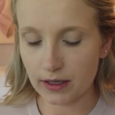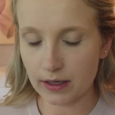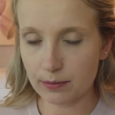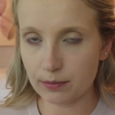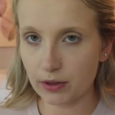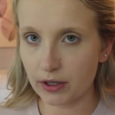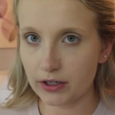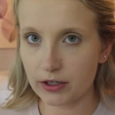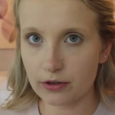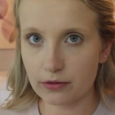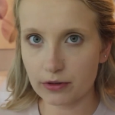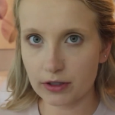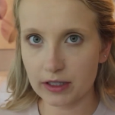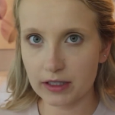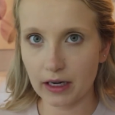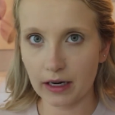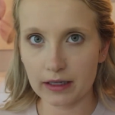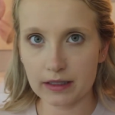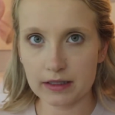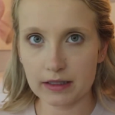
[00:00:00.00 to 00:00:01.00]
it blended
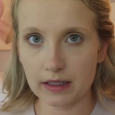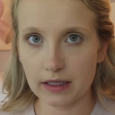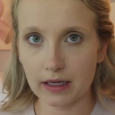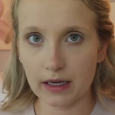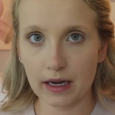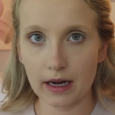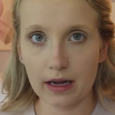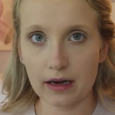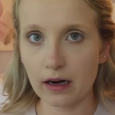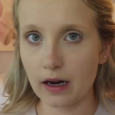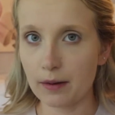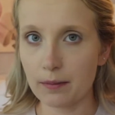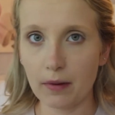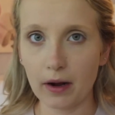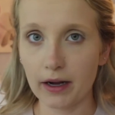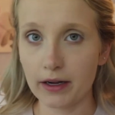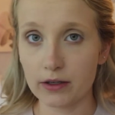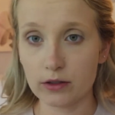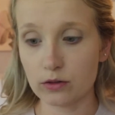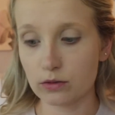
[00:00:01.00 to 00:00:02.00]
really nicely and I
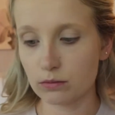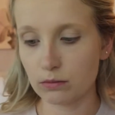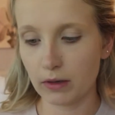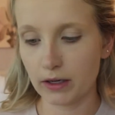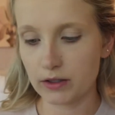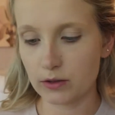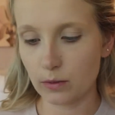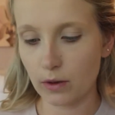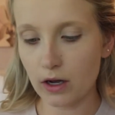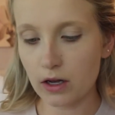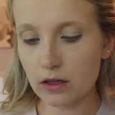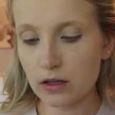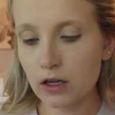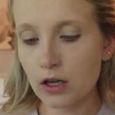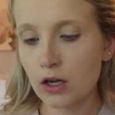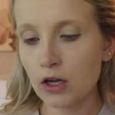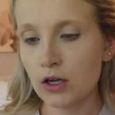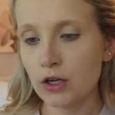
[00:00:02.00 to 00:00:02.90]
might as well.